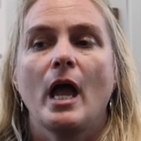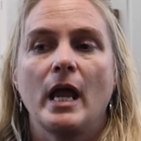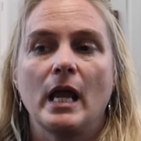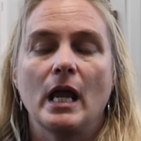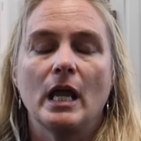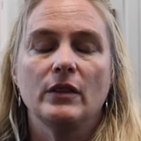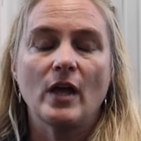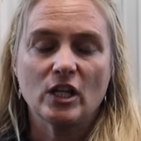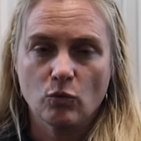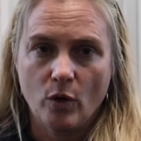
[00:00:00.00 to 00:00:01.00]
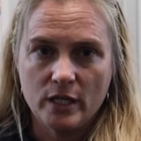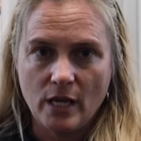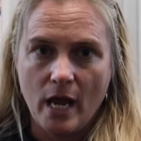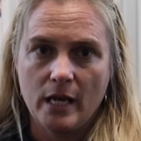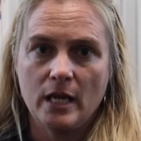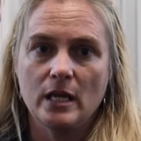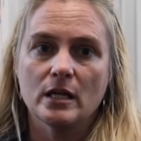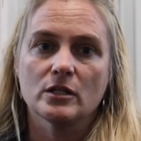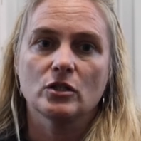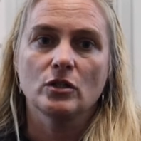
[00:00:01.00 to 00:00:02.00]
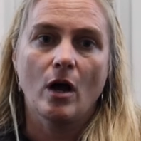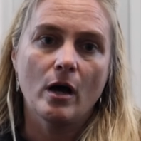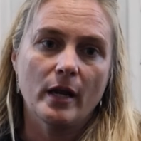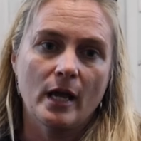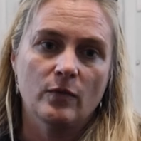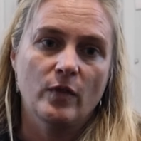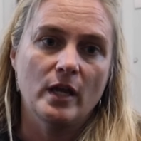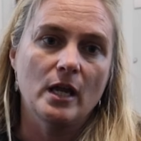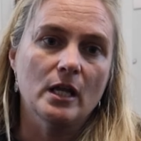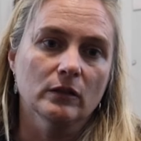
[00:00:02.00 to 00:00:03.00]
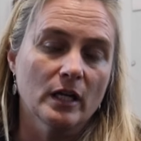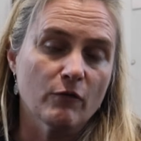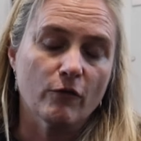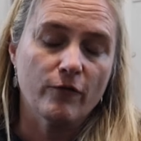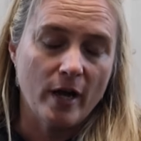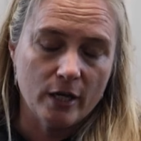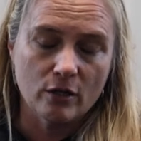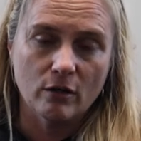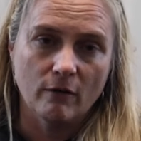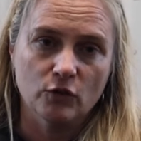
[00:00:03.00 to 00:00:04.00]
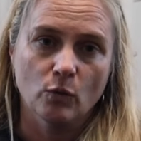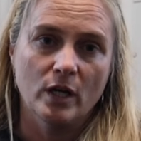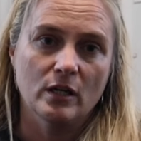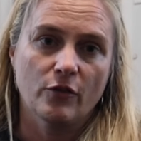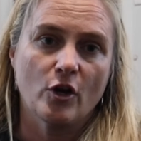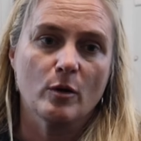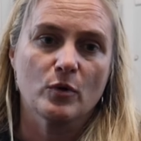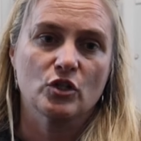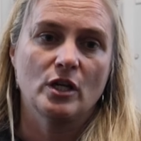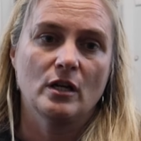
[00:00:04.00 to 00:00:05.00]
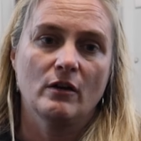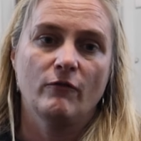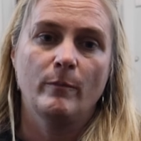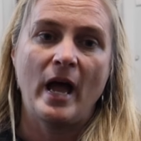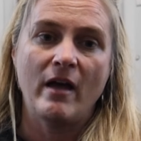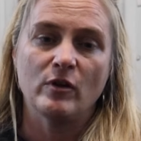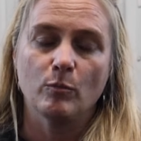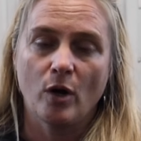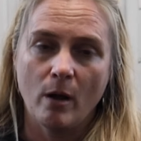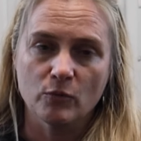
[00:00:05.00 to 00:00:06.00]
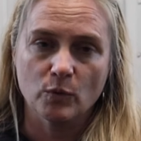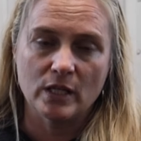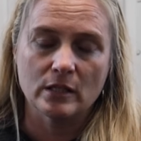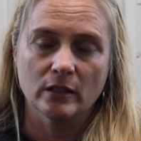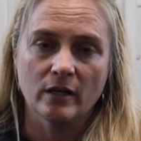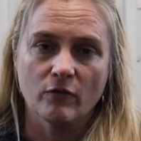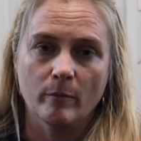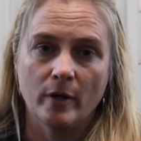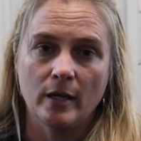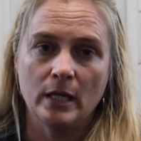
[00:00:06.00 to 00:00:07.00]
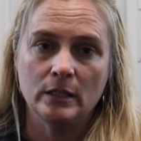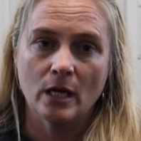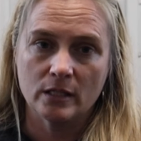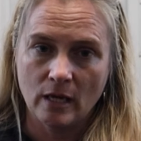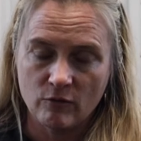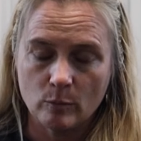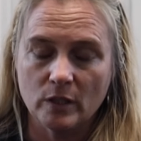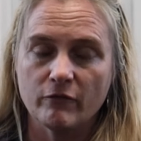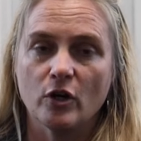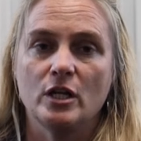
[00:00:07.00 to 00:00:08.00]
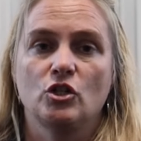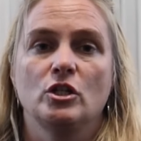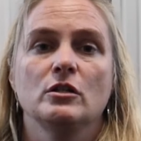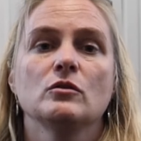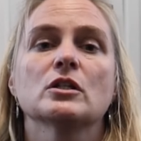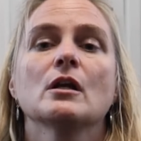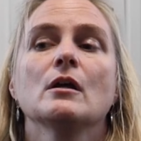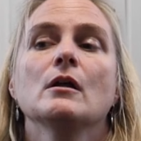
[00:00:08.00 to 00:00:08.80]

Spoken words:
And that's where he's at. He is not at the liver failure of 20 to 30% of having problems with his liver, but he does have some liver issues.